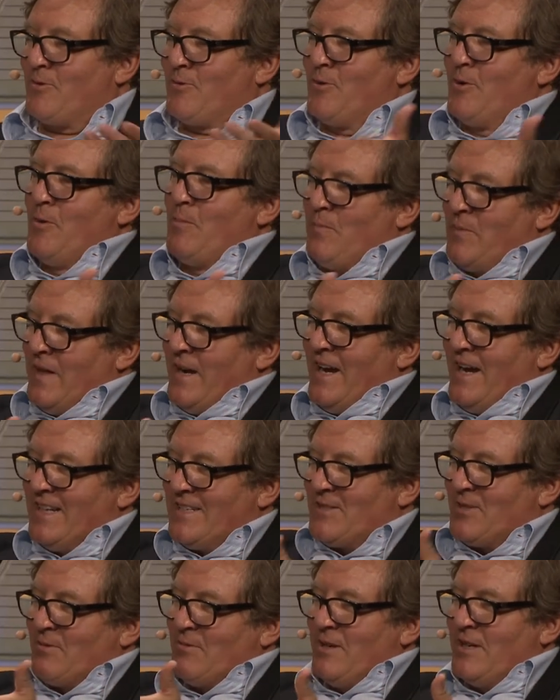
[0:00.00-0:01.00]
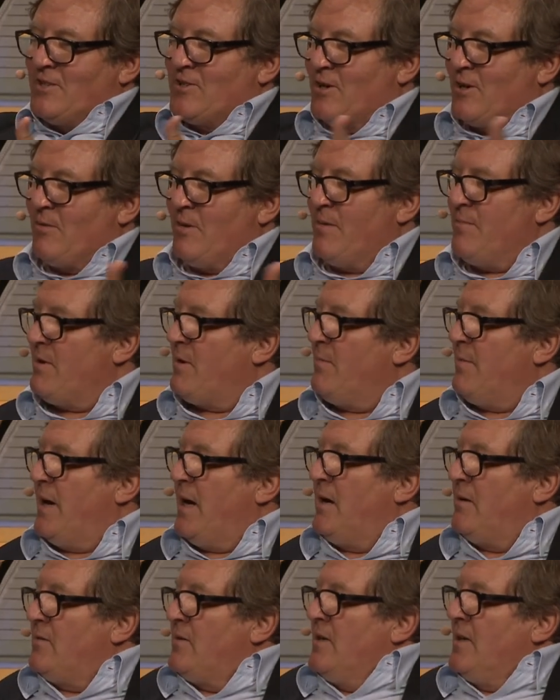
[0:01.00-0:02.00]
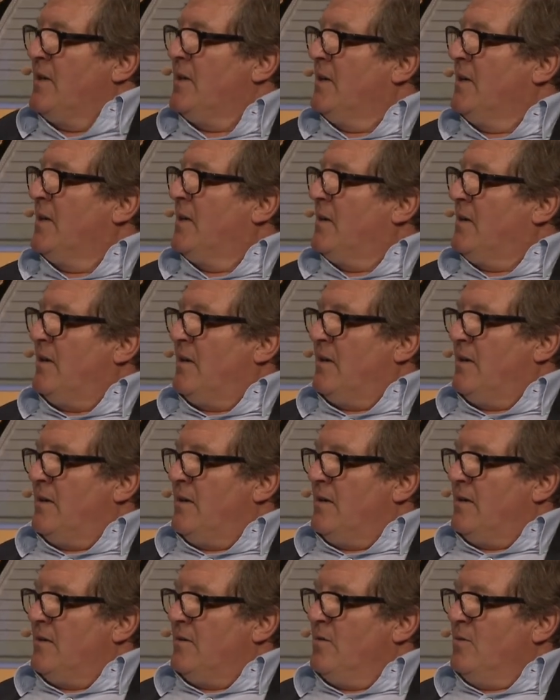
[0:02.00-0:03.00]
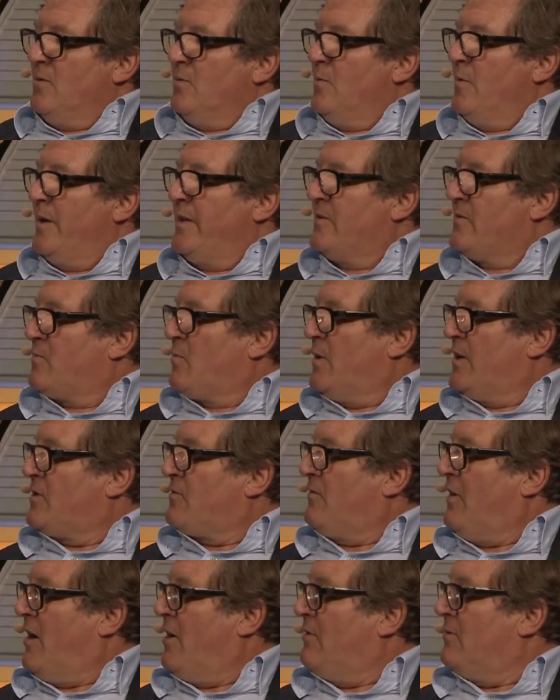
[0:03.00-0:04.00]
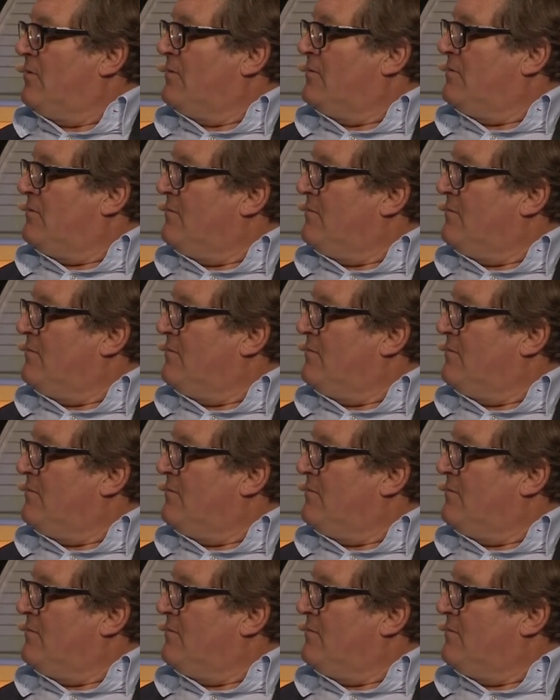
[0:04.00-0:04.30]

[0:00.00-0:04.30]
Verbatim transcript: group that has to reach agreement about uh, who wins which vote.